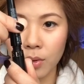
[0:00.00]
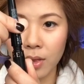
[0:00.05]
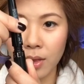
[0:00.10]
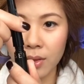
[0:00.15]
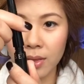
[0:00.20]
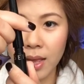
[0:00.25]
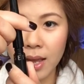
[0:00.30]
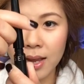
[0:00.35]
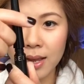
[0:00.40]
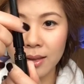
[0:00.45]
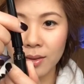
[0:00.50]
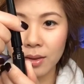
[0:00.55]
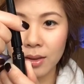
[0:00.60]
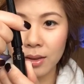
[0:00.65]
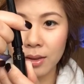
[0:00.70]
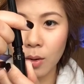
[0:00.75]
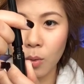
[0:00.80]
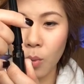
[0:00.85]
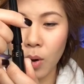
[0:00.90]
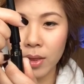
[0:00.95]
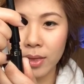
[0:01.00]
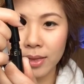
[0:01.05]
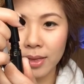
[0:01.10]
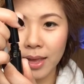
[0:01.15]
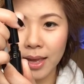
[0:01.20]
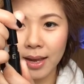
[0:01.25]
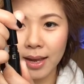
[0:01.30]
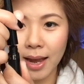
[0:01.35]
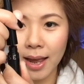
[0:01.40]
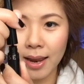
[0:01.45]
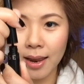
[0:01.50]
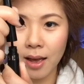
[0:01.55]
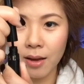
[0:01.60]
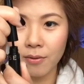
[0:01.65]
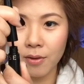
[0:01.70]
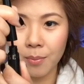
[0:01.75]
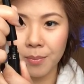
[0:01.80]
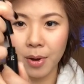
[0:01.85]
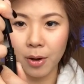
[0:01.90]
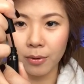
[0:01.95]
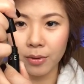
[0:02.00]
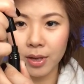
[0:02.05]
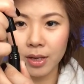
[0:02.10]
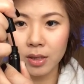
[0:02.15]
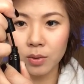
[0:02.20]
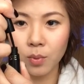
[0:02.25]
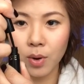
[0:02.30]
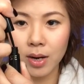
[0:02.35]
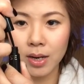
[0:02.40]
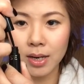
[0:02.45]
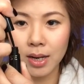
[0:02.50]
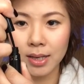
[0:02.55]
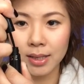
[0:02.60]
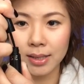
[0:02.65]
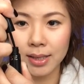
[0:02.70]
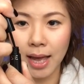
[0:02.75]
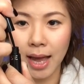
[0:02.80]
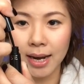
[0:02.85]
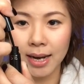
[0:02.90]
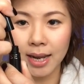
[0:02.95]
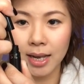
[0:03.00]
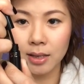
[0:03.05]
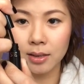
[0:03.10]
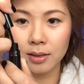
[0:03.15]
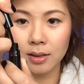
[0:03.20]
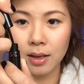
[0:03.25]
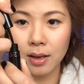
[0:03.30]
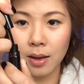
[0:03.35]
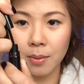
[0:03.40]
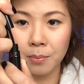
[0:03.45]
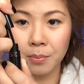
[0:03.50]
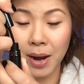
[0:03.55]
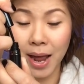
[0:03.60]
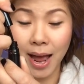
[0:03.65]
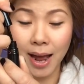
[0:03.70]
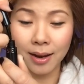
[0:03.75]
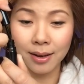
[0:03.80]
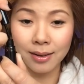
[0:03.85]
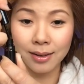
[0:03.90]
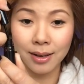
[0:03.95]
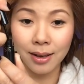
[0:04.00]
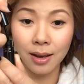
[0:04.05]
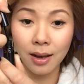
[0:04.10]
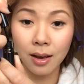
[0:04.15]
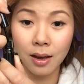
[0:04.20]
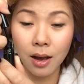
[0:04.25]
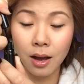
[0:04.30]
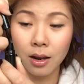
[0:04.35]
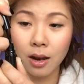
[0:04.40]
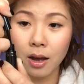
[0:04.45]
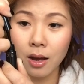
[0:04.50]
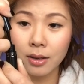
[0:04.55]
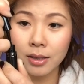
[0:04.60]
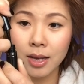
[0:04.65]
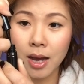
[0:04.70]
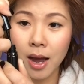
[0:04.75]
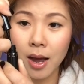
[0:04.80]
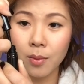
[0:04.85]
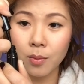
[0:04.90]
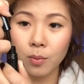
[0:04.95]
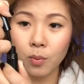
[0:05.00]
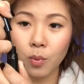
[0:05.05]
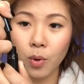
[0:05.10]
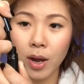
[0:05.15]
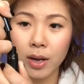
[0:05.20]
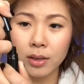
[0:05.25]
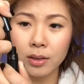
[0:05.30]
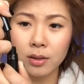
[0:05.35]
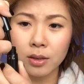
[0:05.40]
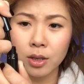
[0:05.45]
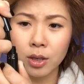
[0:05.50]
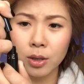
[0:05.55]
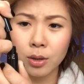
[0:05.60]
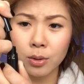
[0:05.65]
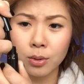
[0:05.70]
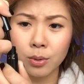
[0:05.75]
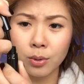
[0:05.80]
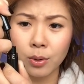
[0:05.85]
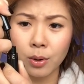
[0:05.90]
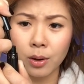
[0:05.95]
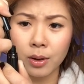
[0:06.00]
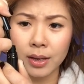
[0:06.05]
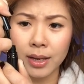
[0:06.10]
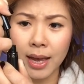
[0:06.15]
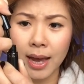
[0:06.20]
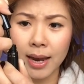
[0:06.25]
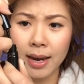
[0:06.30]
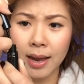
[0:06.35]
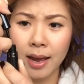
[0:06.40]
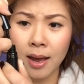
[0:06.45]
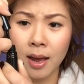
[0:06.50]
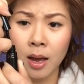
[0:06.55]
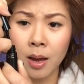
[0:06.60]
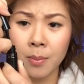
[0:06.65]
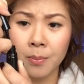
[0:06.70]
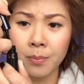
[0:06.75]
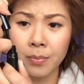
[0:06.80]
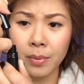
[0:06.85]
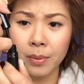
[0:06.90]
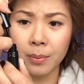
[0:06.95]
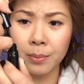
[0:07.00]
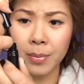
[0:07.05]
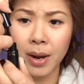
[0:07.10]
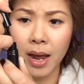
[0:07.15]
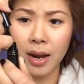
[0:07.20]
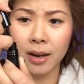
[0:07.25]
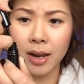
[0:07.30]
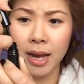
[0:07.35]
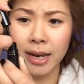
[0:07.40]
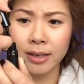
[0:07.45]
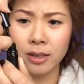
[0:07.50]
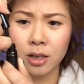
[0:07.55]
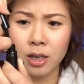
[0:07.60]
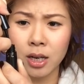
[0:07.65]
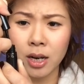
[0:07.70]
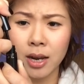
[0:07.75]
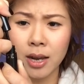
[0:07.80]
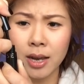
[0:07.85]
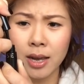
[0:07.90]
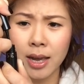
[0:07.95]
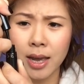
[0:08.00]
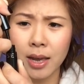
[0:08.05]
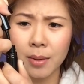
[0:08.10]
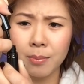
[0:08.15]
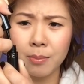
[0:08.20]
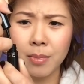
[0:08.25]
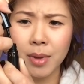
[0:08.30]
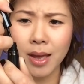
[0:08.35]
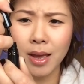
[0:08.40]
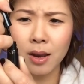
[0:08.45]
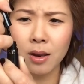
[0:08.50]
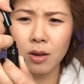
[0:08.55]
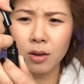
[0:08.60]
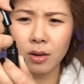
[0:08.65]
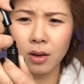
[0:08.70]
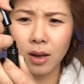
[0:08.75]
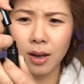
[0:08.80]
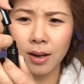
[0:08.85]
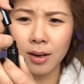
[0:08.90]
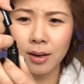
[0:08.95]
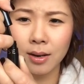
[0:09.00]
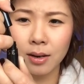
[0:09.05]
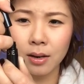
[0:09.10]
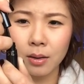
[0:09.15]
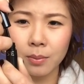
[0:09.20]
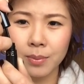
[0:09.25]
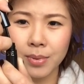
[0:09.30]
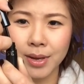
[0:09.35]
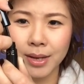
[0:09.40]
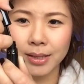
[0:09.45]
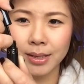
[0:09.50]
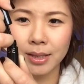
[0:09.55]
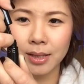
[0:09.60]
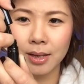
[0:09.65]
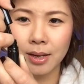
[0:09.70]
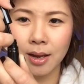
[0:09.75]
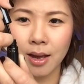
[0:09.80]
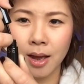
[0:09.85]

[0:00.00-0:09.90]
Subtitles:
The one thing I love about this one is that it's black. A lot of time when you get black liner, it may look a little bit